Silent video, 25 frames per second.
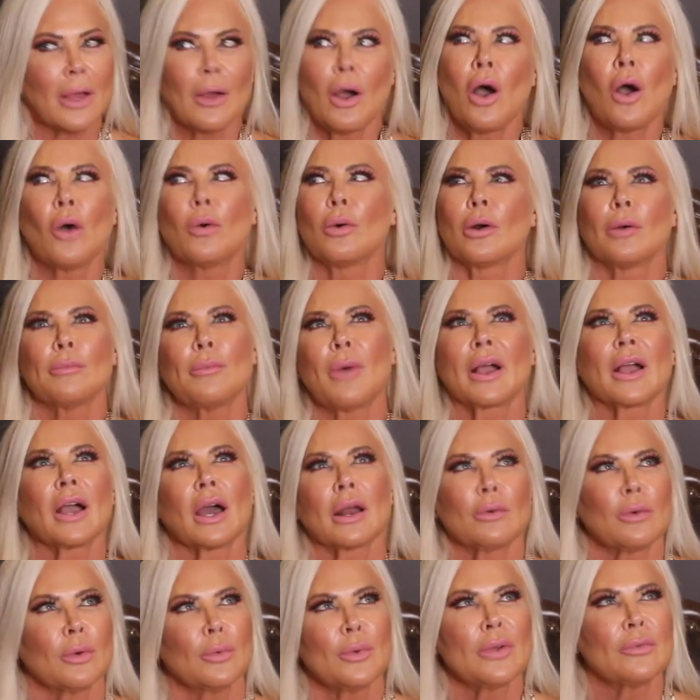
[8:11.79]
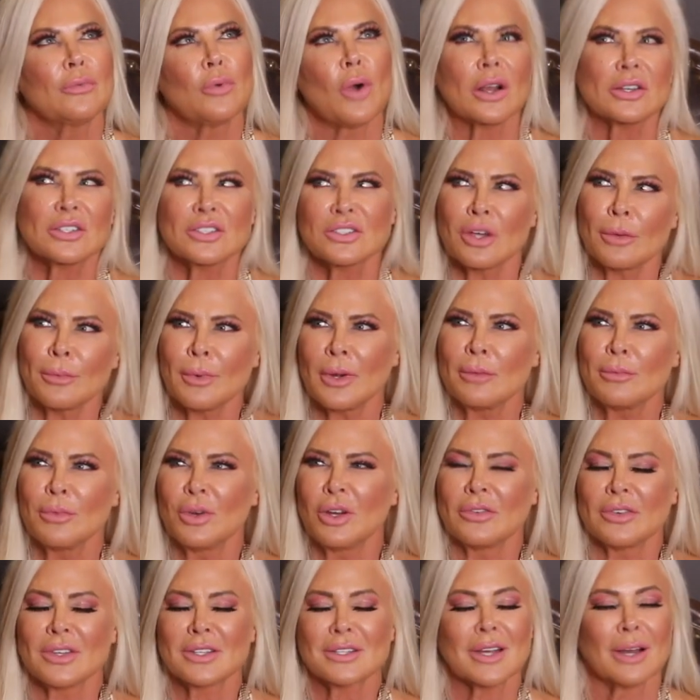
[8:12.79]
Oh my God, well, we've watched so many
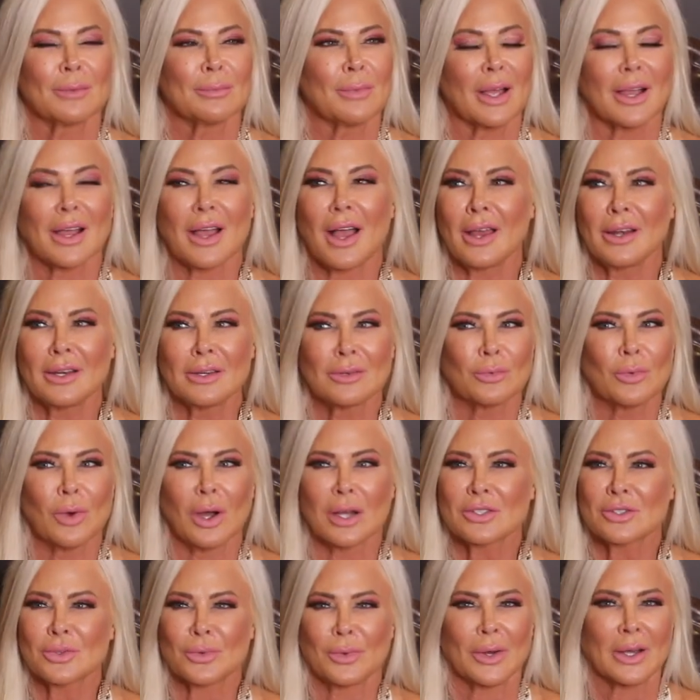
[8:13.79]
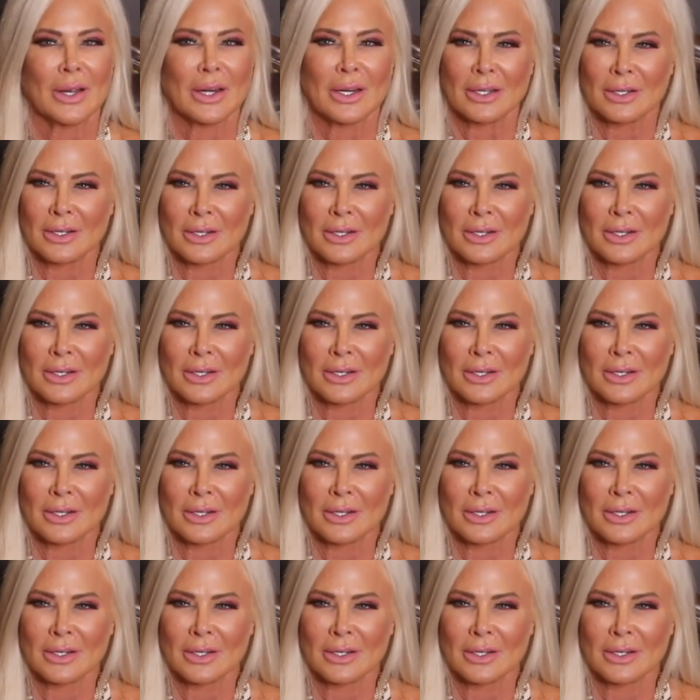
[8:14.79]
movies. And I'm like, I didn't watch one.